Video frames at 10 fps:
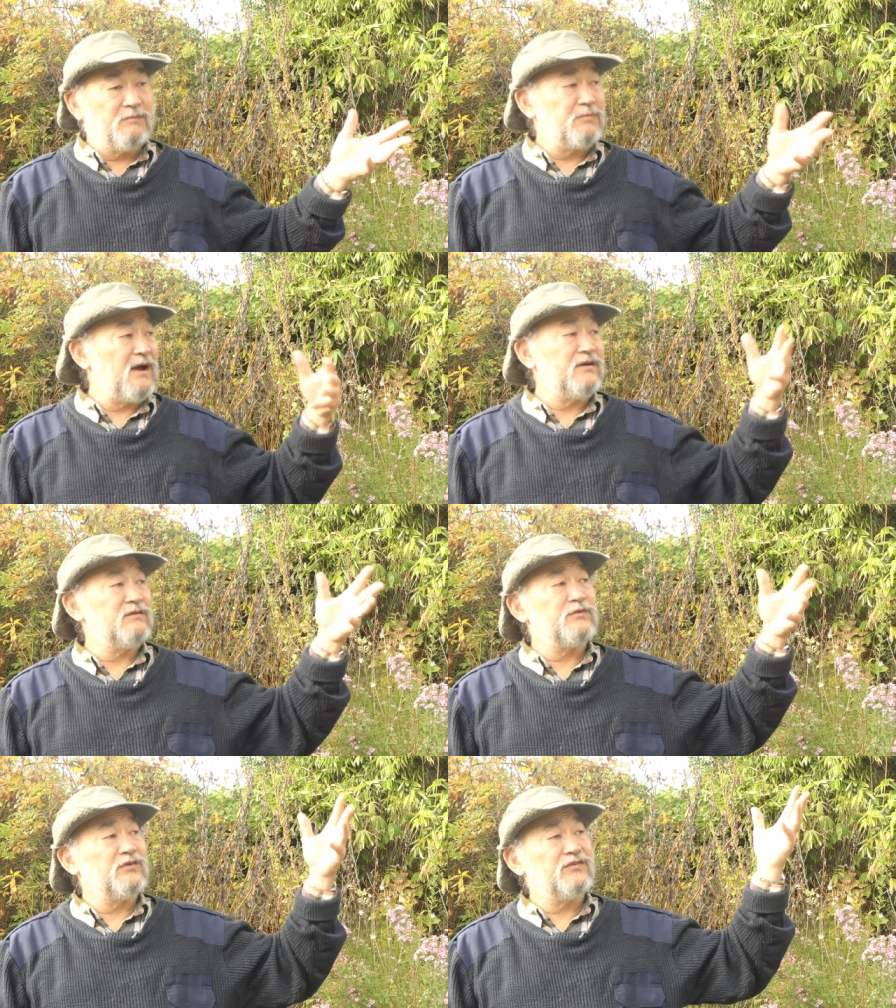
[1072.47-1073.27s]
a
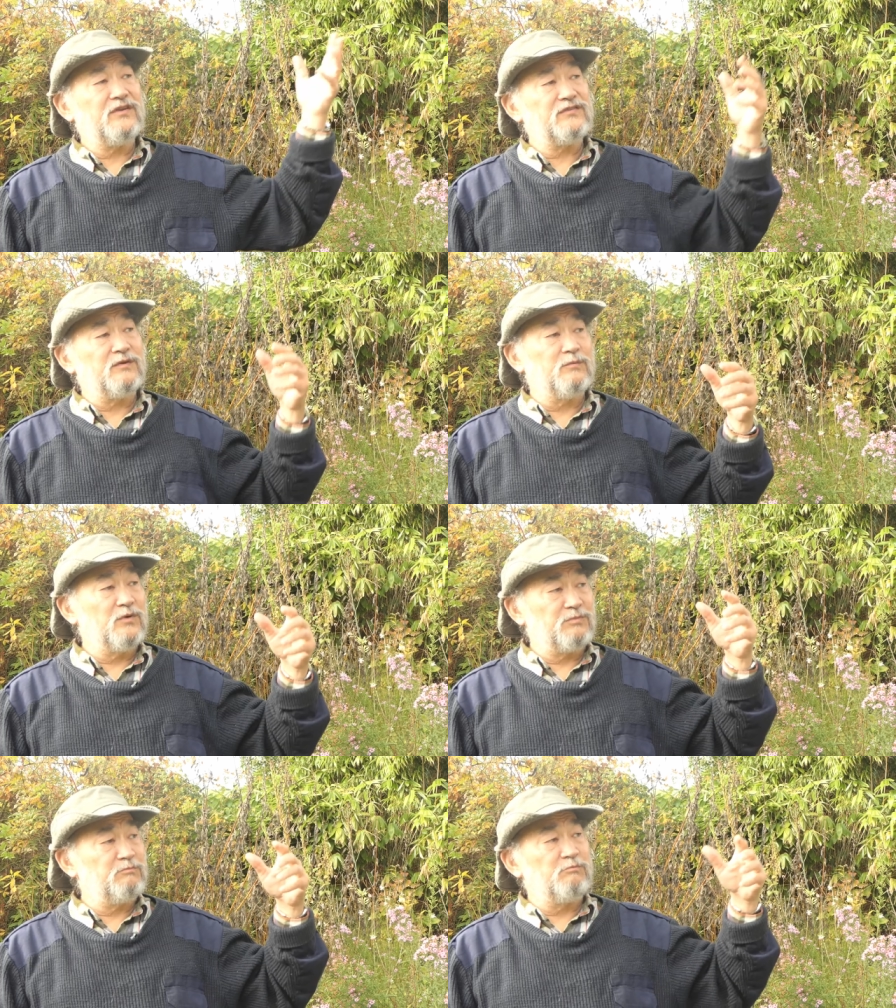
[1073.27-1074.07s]
biodiverse system
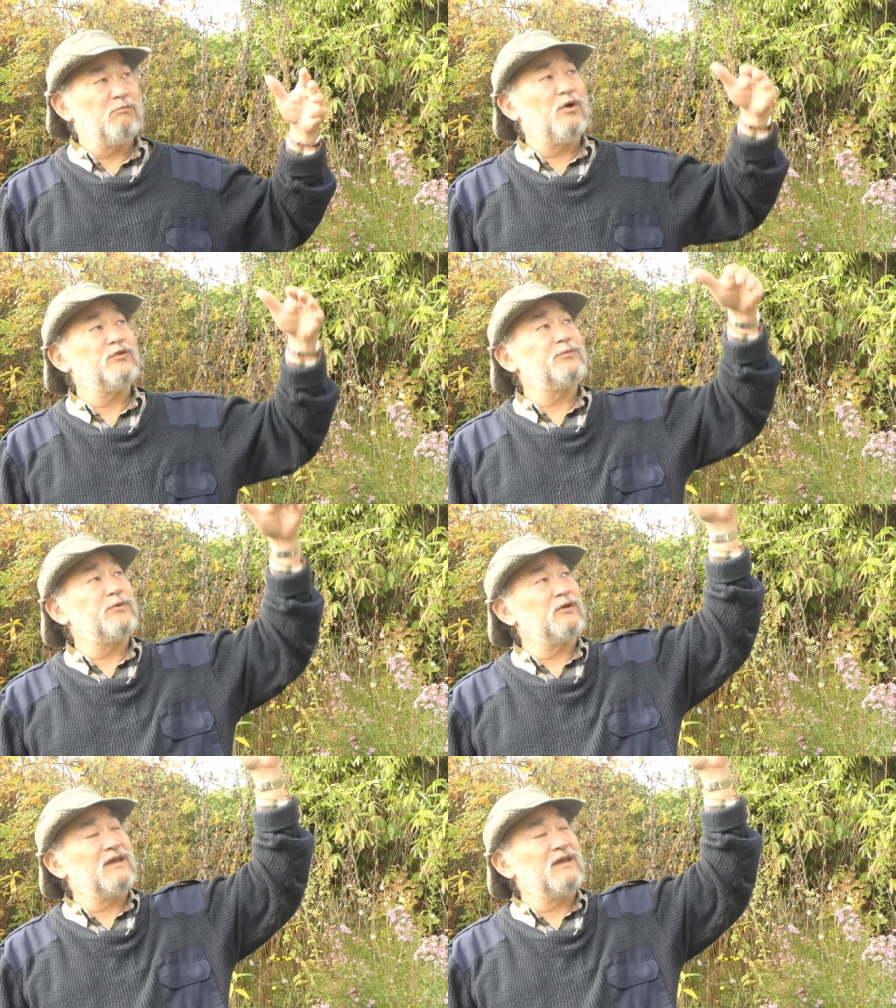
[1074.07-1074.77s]
with multiple